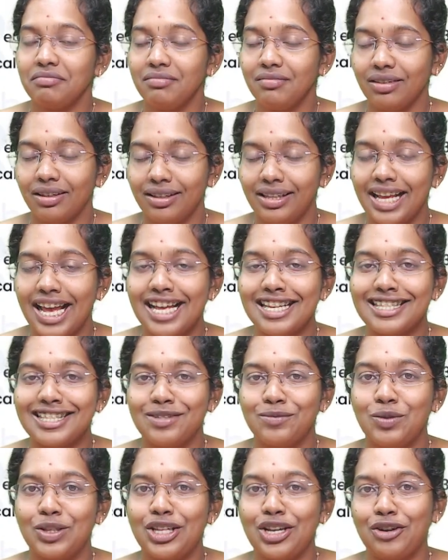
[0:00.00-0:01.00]
yes
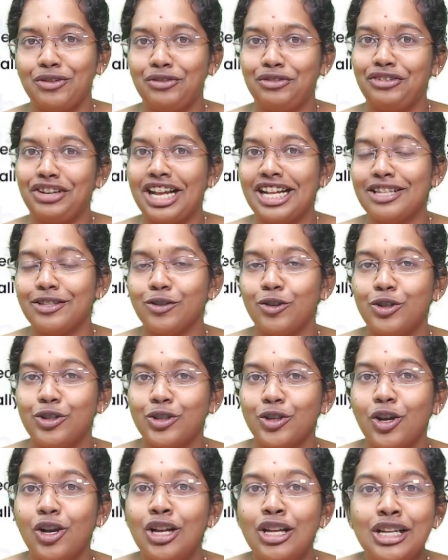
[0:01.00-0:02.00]
with your friends
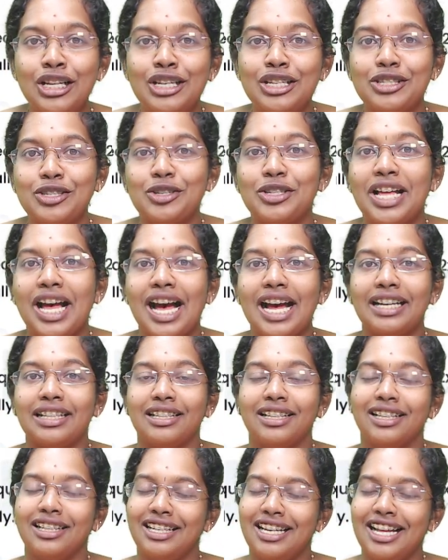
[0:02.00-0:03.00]
also, so that
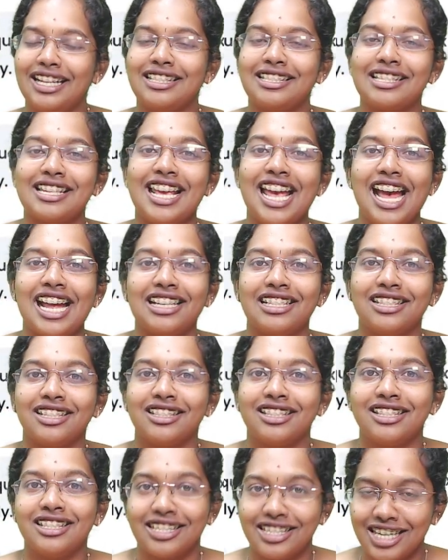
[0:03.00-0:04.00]
let's
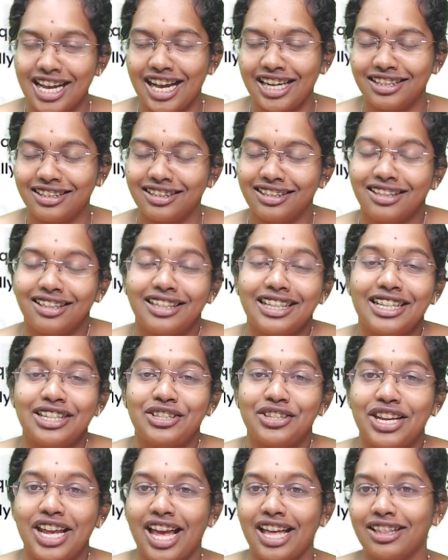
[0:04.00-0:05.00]
start learning
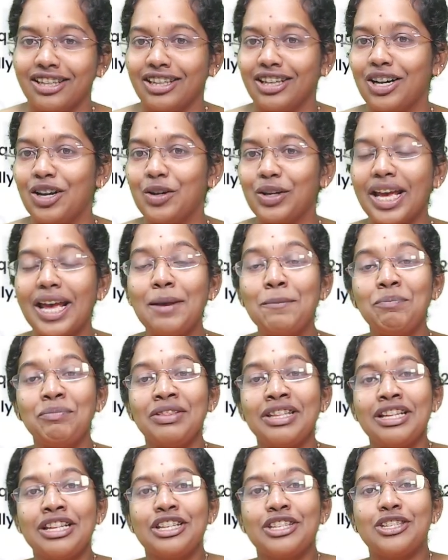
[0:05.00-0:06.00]
together, okay?
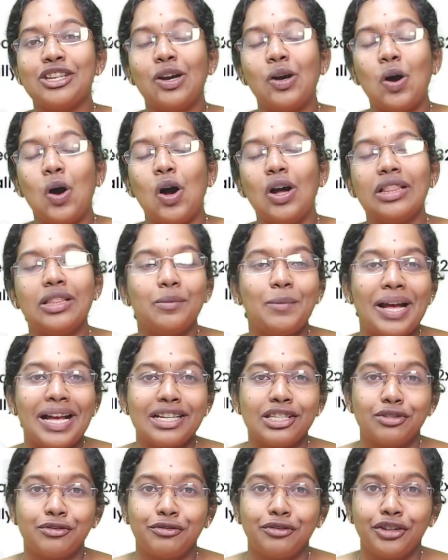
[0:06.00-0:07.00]
So all the
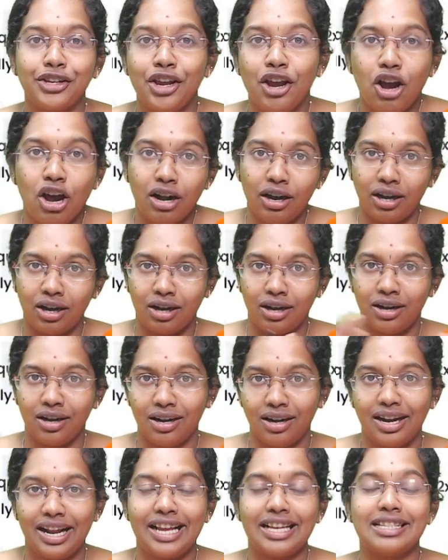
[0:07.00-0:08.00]
best for your
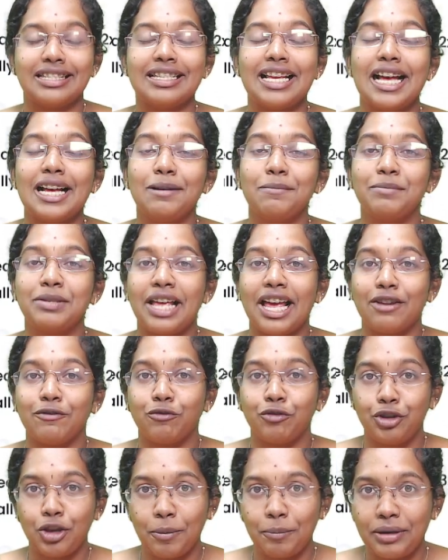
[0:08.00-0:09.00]
exams and
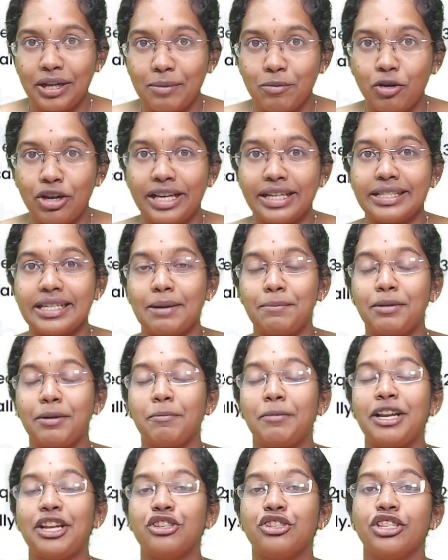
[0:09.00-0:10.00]
for your pre-board exam
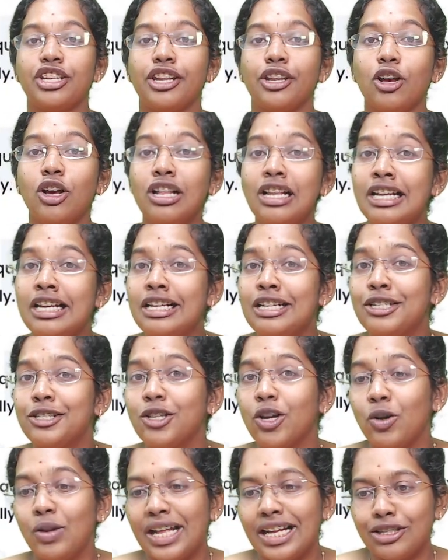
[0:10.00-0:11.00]
preparation and all. So
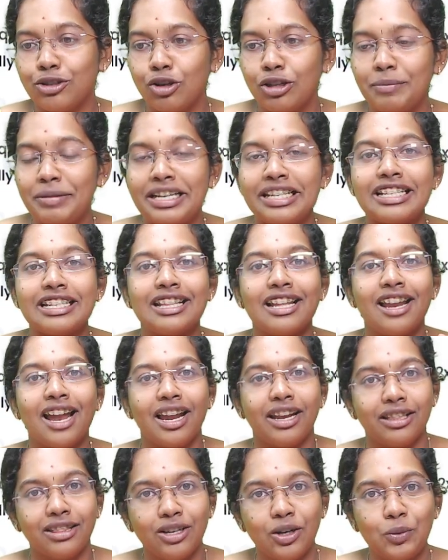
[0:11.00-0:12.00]
let's all meet in
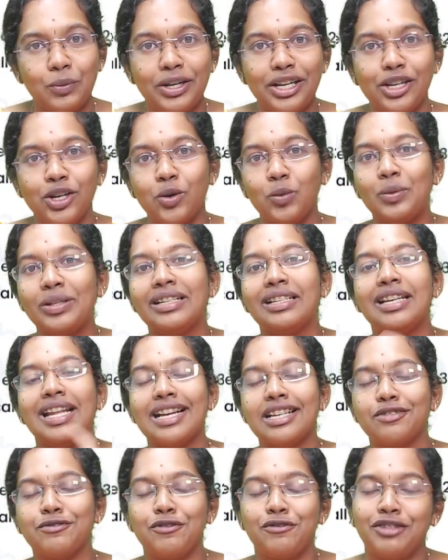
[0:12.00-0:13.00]
another video with the
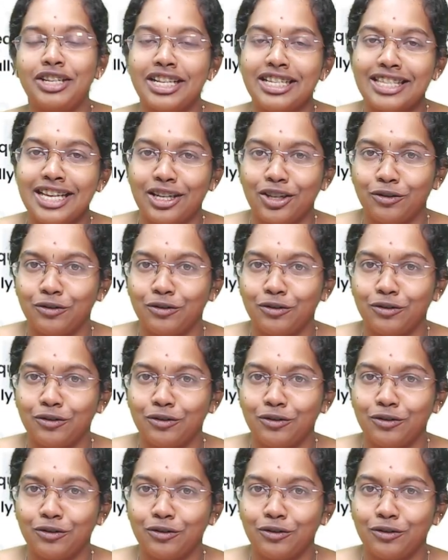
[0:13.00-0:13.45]
next set